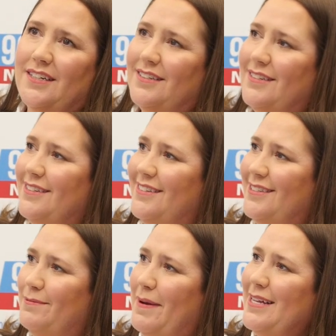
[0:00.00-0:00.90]

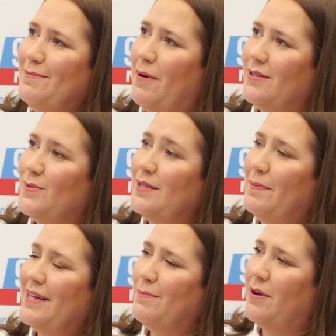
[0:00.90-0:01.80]
Spaceballs. Spaceballs. Was
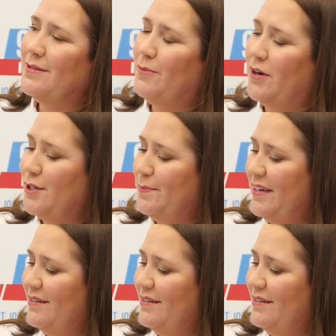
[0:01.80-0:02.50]
Spaceballs more your speed?